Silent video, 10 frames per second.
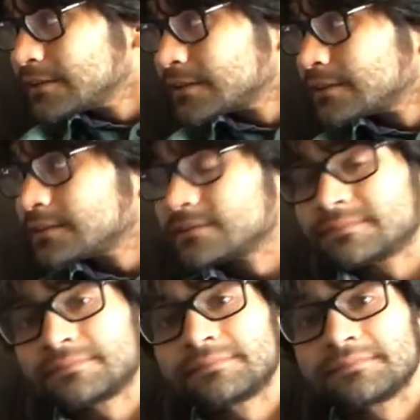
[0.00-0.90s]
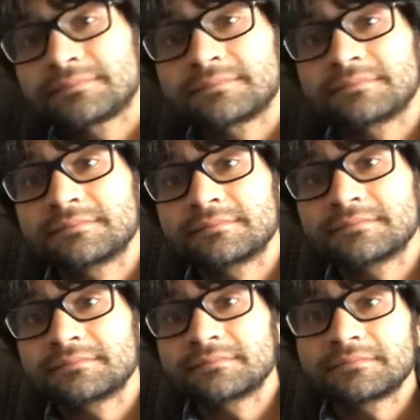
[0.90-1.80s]

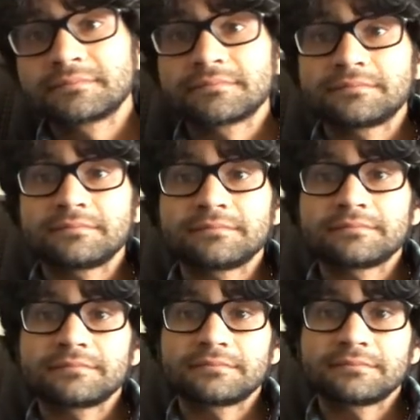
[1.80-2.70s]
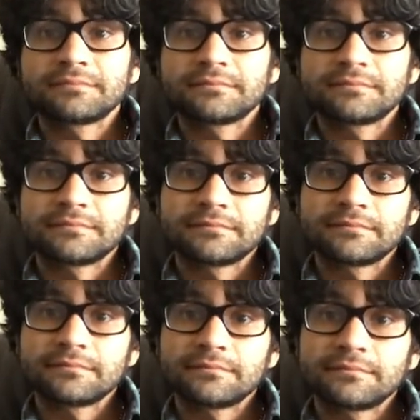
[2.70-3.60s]

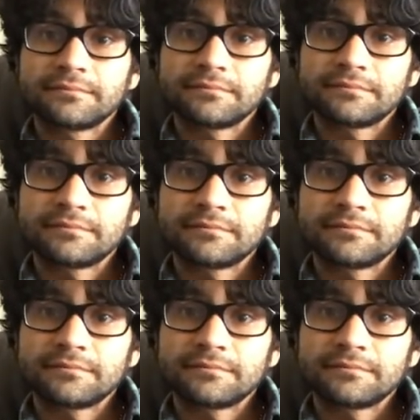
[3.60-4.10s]
This person isn't speaking.